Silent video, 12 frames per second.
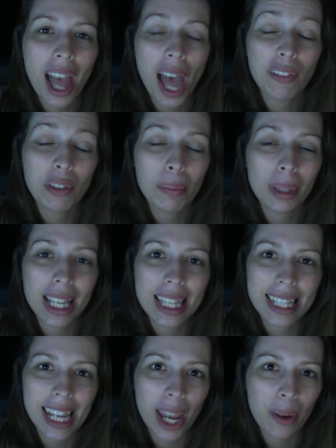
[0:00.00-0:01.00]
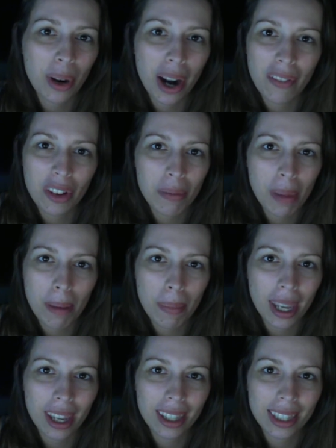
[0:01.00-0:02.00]
Have a blessed day wherever you may
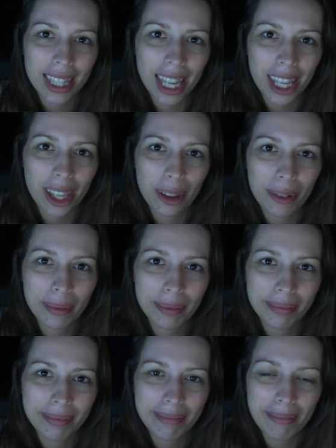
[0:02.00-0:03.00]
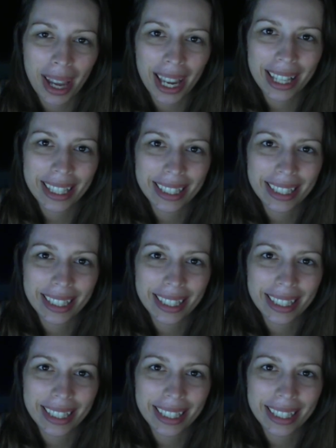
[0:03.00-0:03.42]
be. Thank you. Bye.